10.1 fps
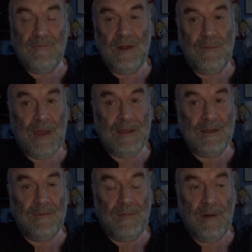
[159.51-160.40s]
a real pain
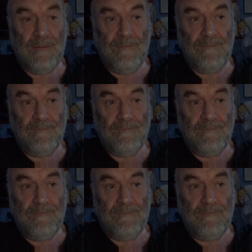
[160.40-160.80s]
in the bum.